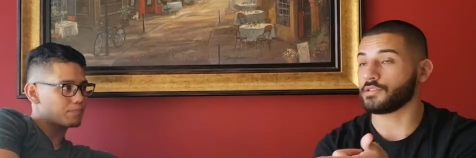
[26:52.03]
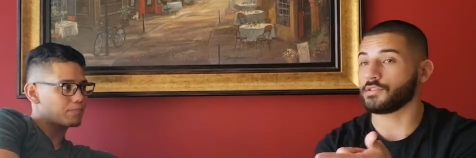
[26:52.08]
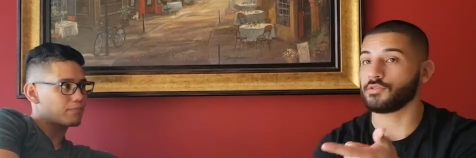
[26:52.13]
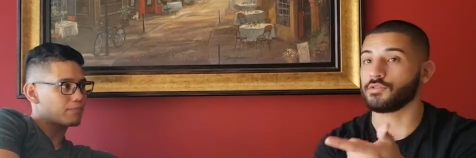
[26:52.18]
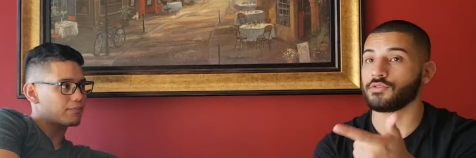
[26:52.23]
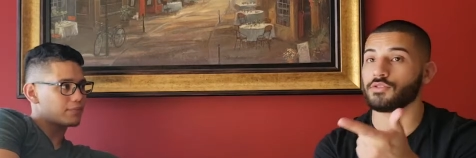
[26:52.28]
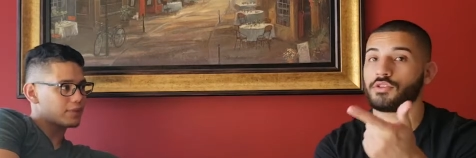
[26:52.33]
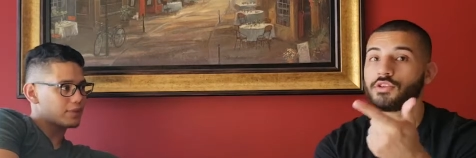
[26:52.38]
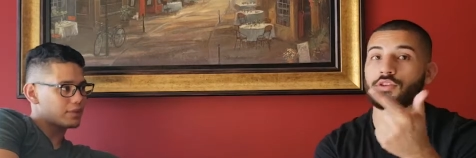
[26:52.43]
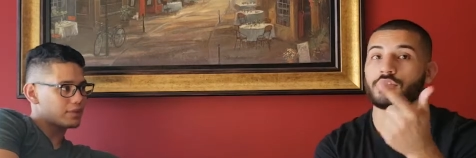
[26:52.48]
Speaker 1: You
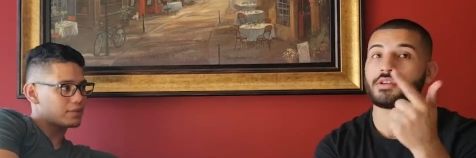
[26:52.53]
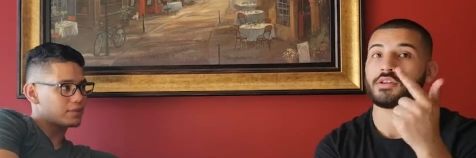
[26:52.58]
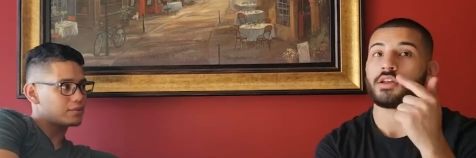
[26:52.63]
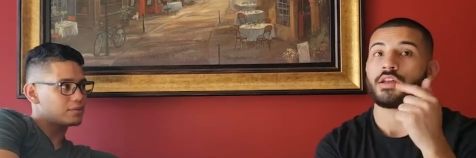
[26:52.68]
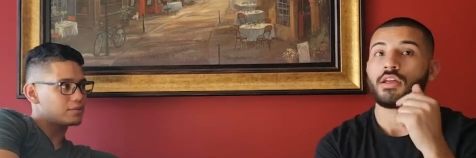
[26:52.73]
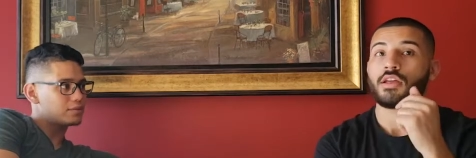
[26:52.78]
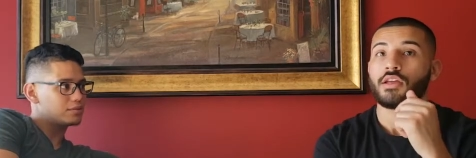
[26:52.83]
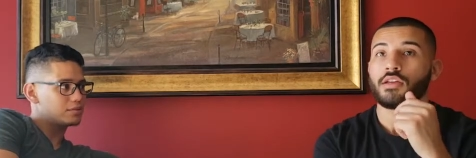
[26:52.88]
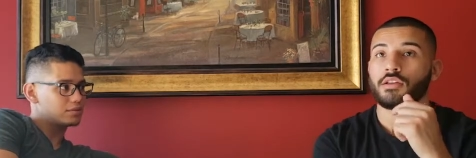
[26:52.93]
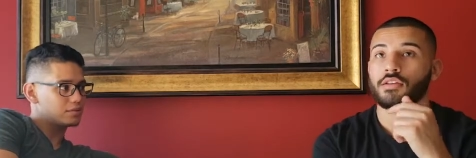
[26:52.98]
know, you could,
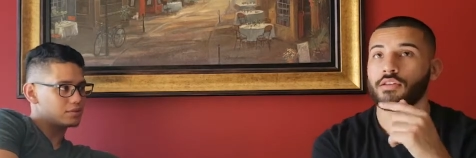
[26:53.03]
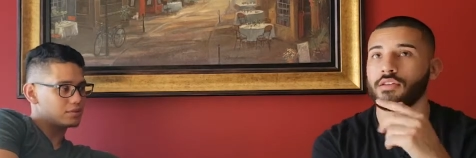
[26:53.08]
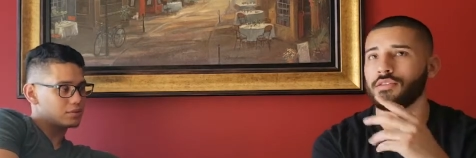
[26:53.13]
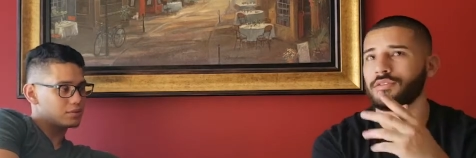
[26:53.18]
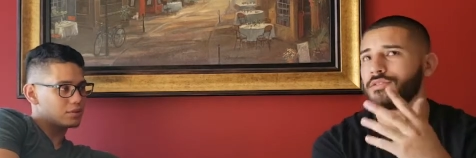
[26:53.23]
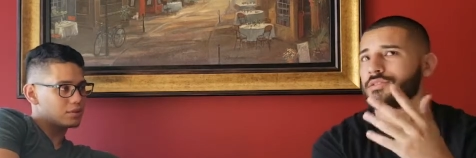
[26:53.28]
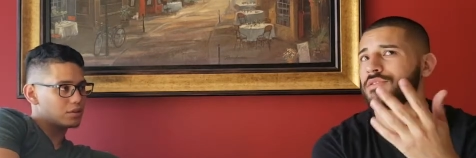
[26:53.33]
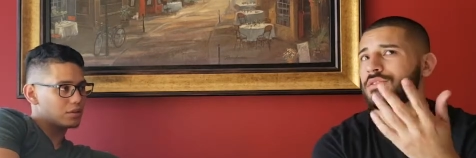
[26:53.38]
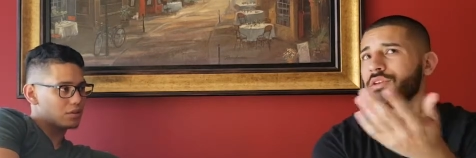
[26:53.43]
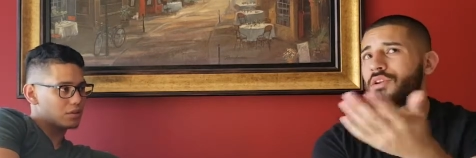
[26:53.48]
you,
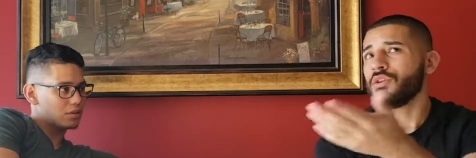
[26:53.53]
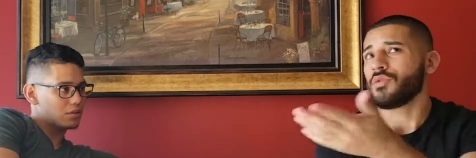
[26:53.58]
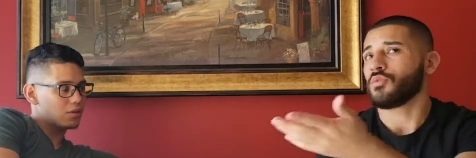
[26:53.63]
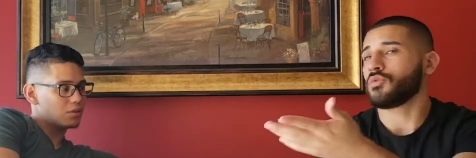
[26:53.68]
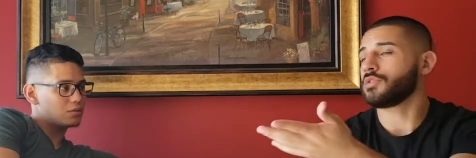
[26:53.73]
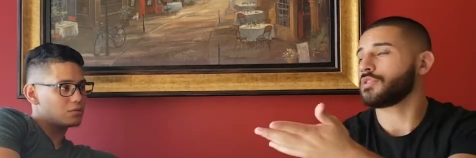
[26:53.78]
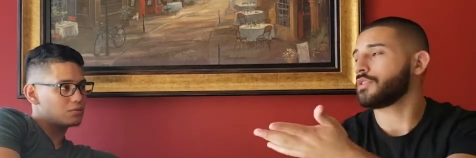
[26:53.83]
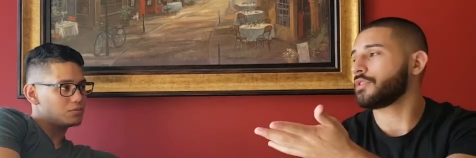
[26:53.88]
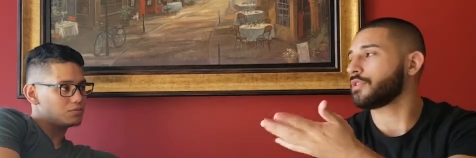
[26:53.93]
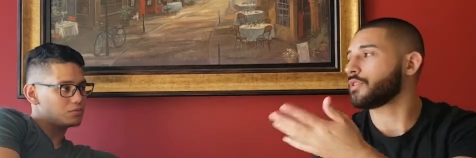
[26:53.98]
you know,
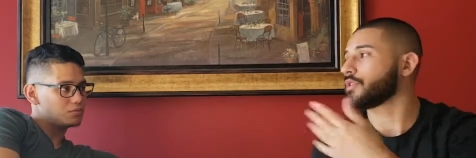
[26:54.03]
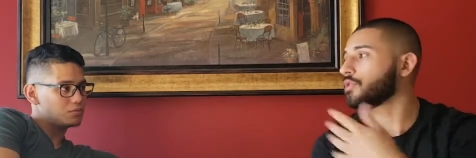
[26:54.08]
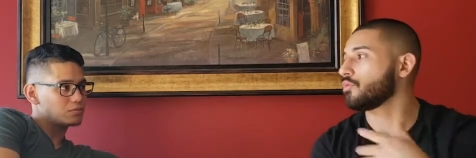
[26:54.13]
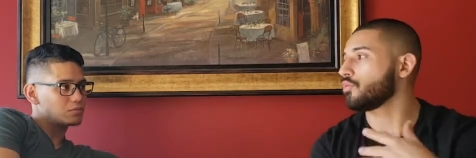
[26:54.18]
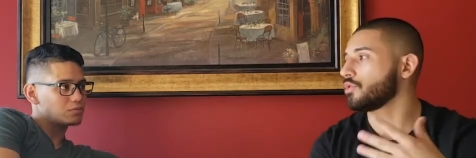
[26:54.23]
one of the